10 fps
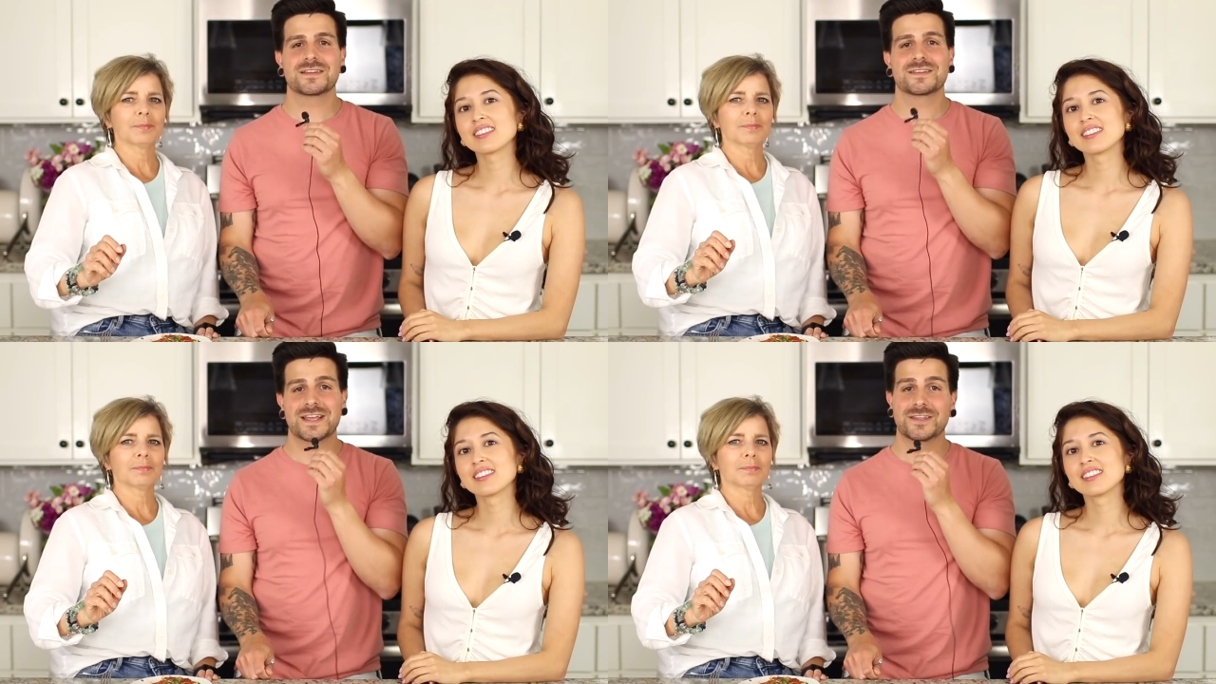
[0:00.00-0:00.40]

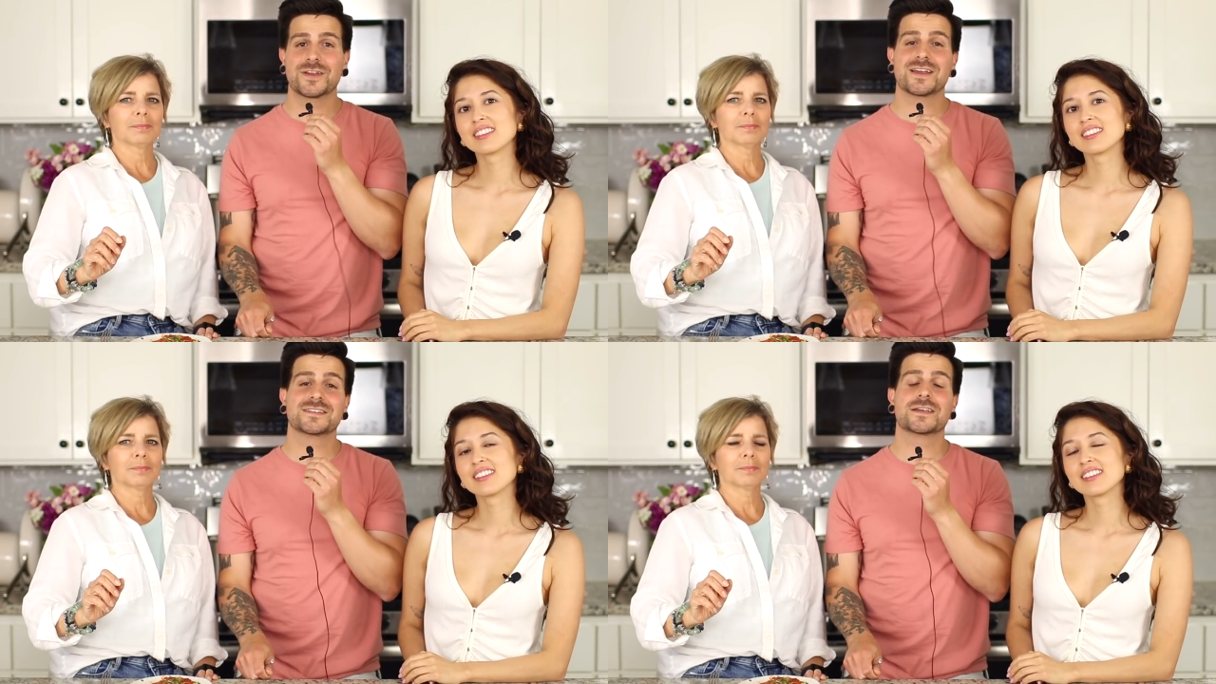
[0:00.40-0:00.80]
Speaker 1: Thank you
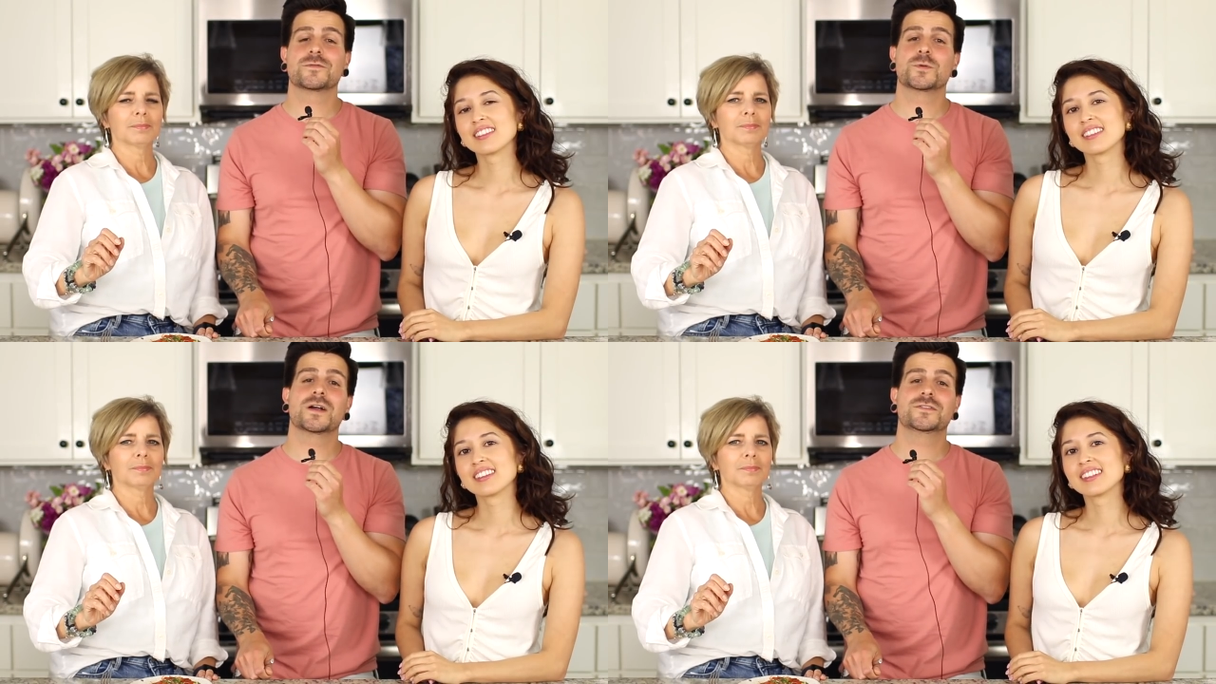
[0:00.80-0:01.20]
guys again for
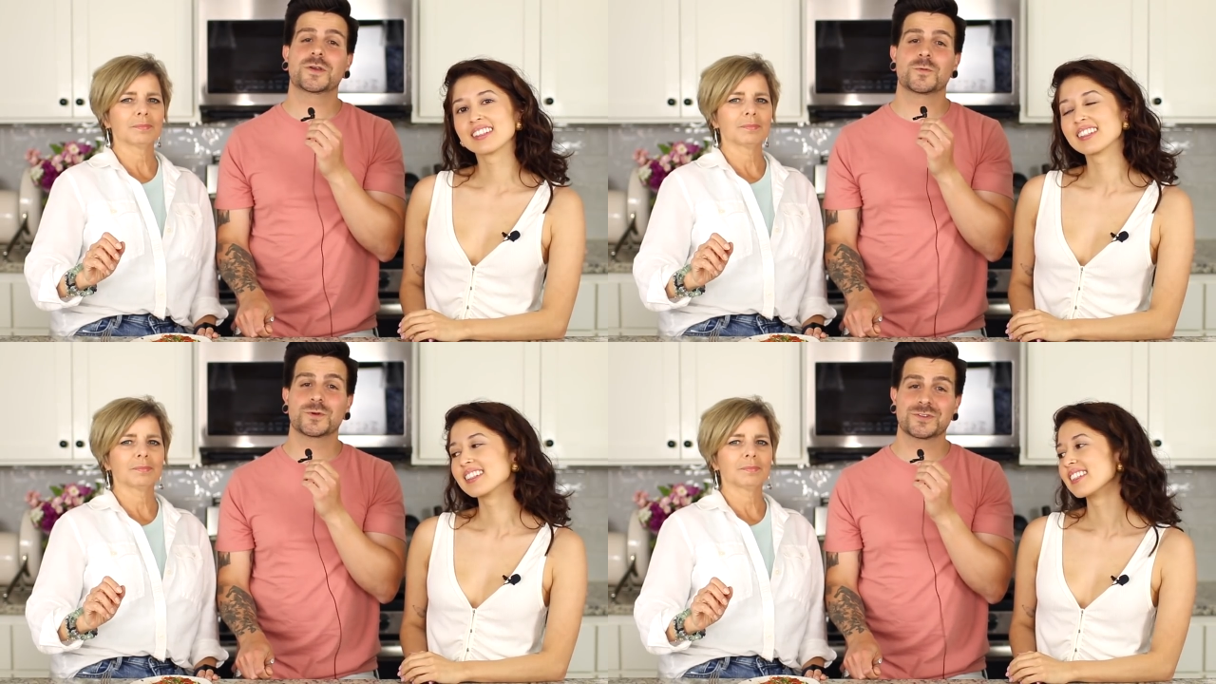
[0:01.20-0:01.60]
watching.
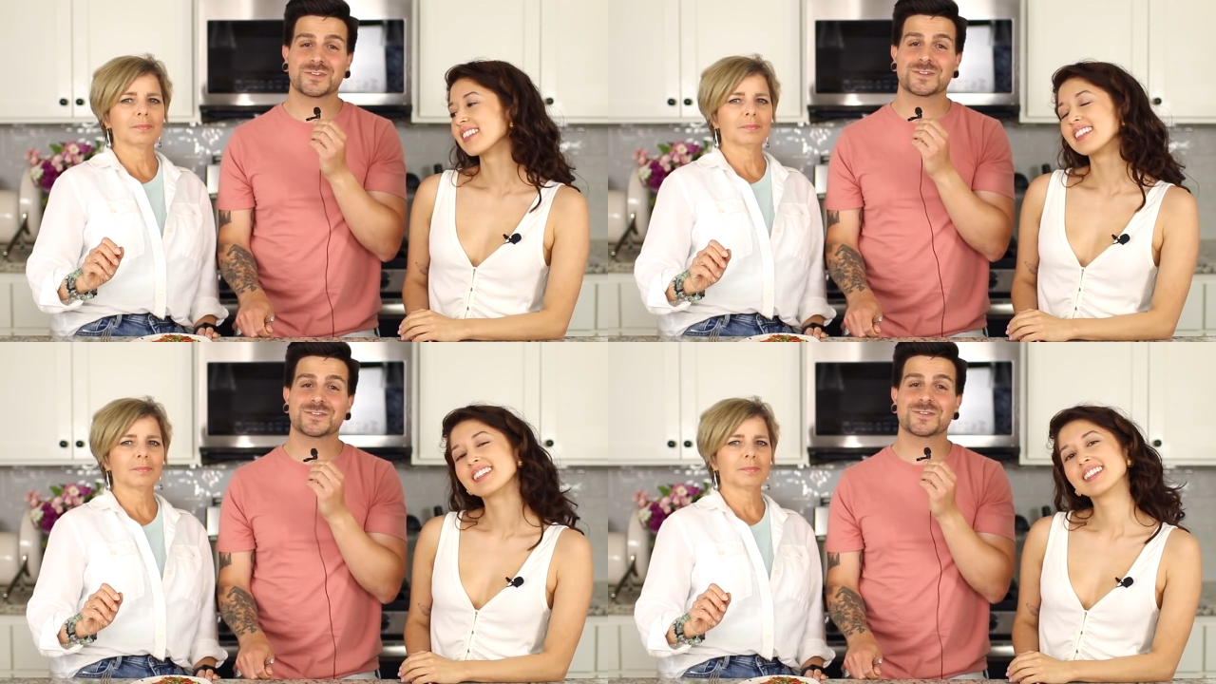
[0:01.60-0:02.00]
We'll see you
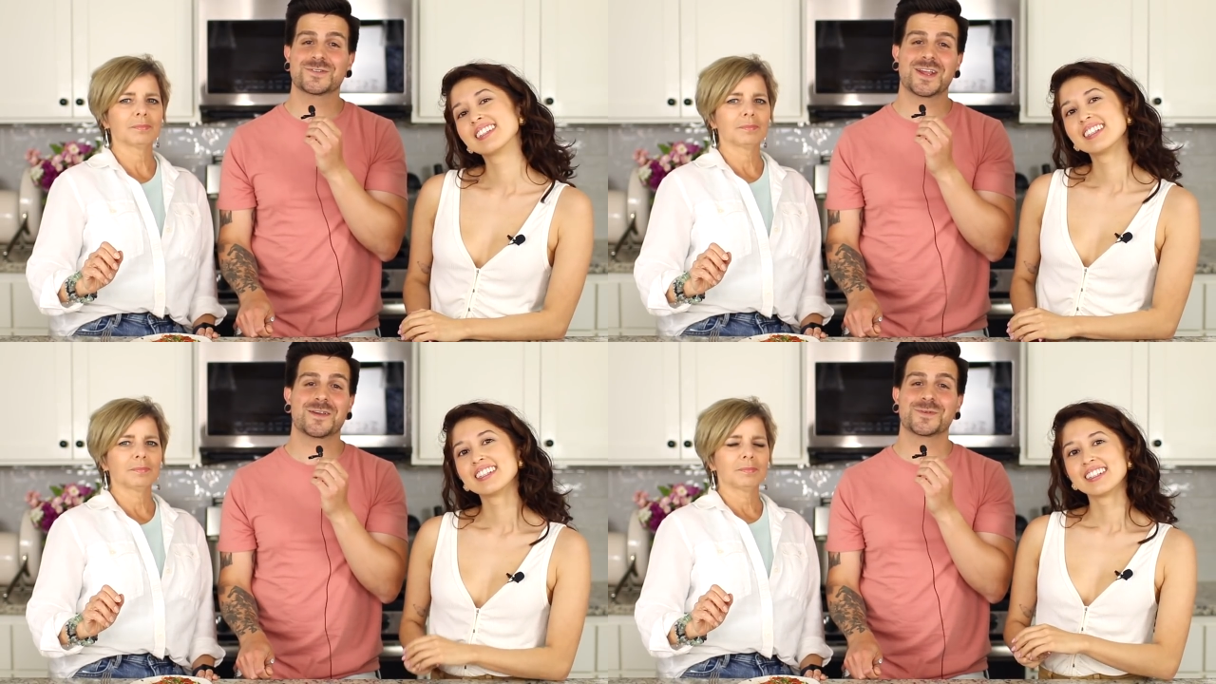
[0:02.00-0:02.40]
soon,
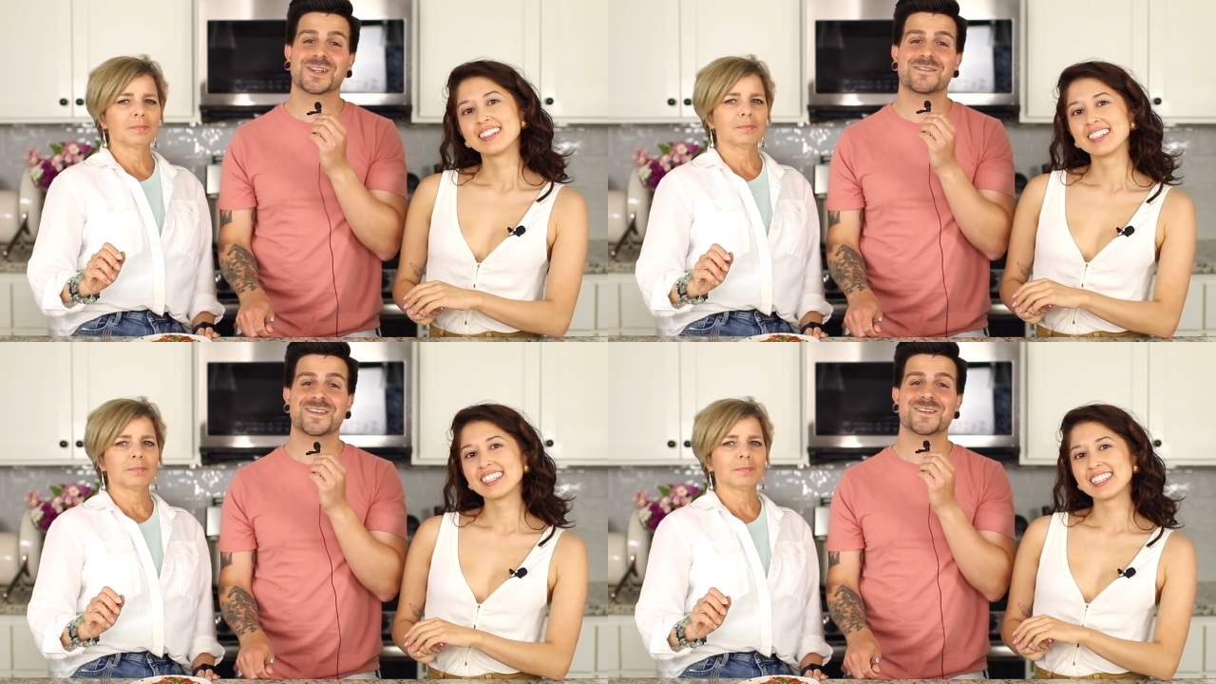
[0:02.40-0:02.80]
and we
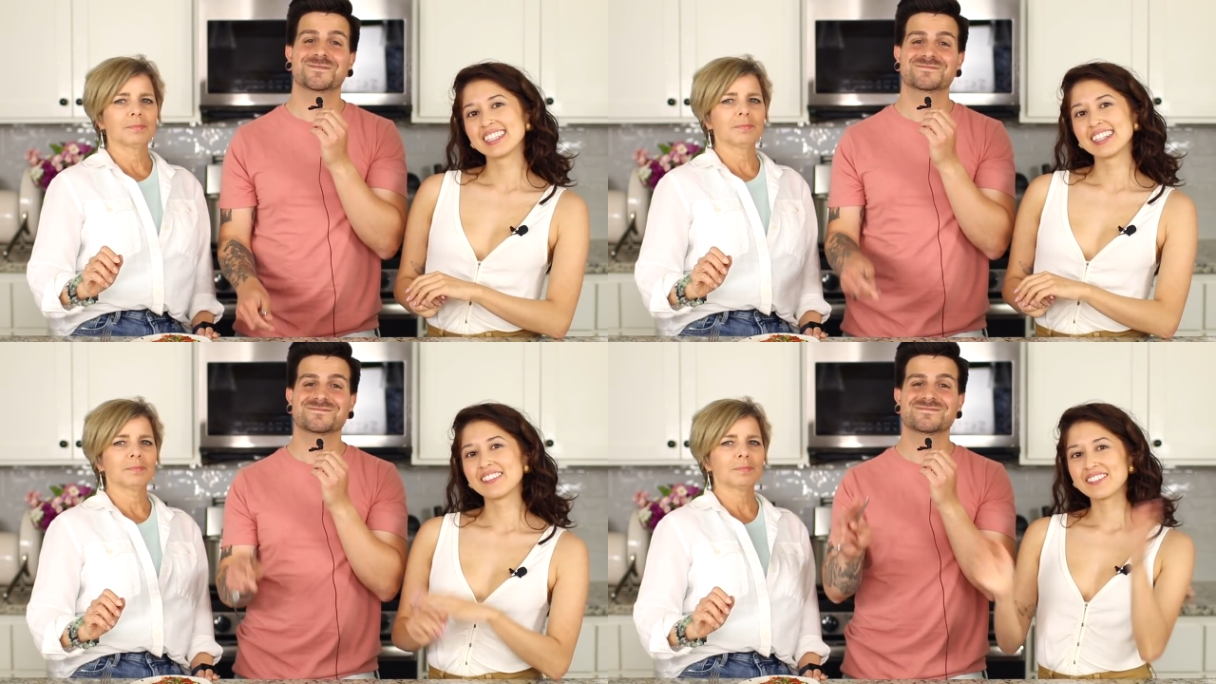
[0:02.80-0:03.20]
love you.
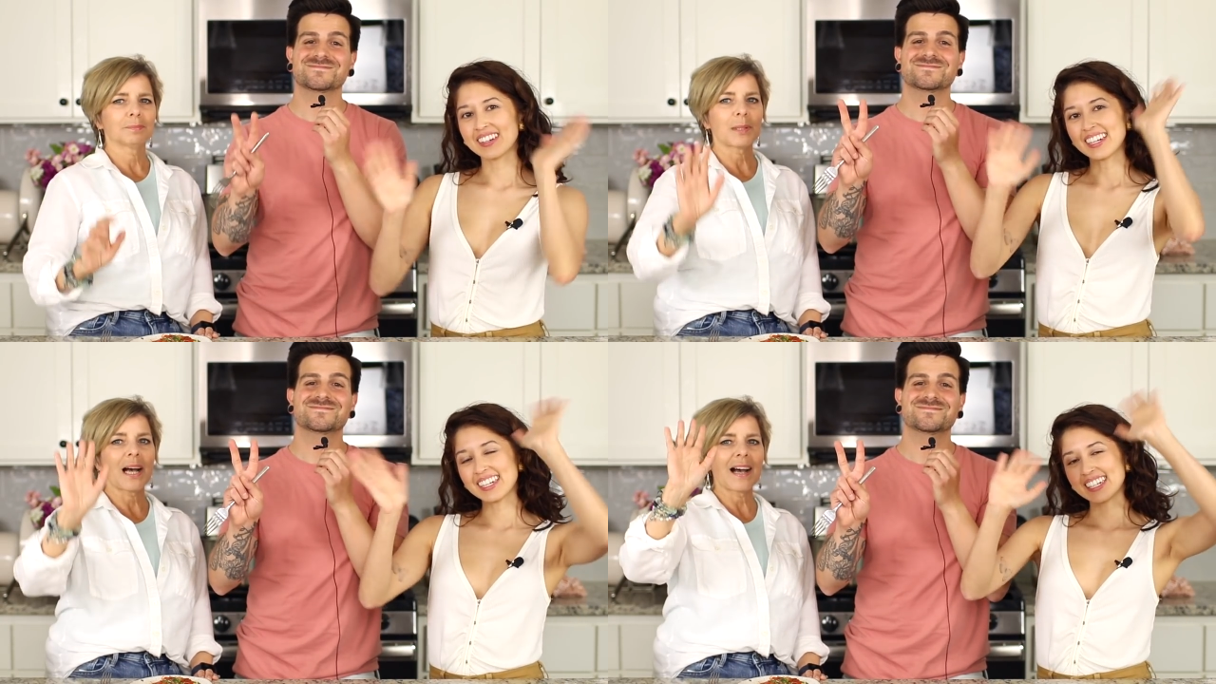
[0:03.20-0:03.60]

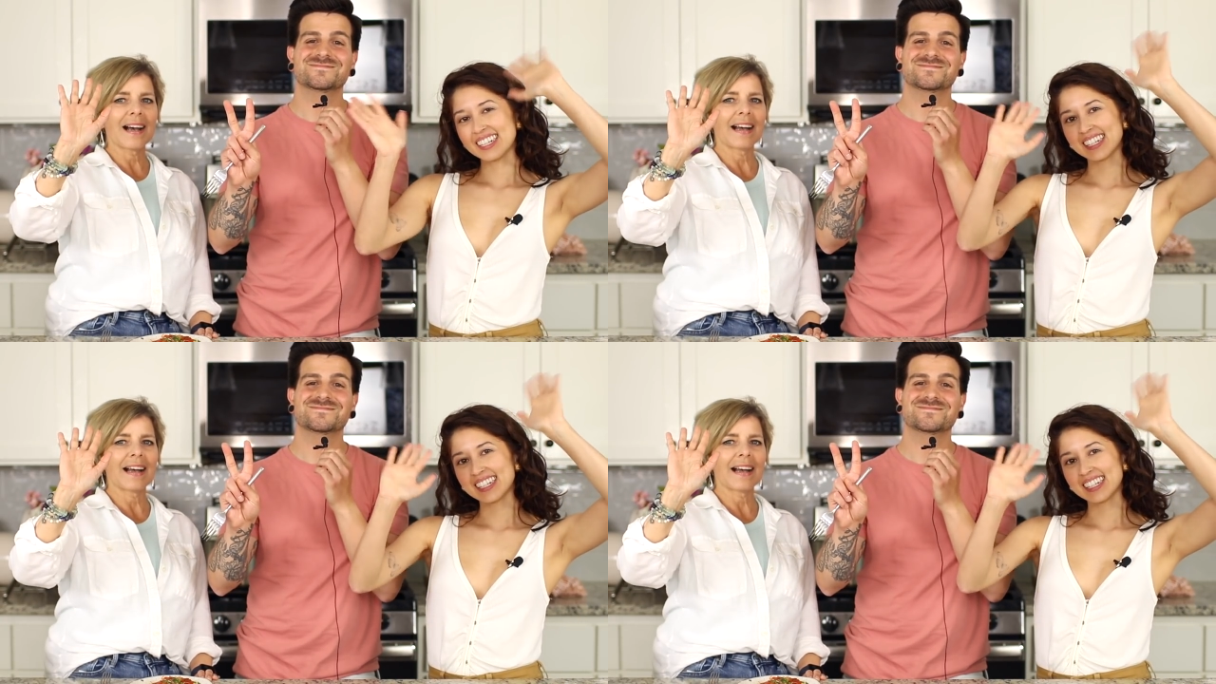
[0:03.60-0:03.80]
Speaker 2: Bye.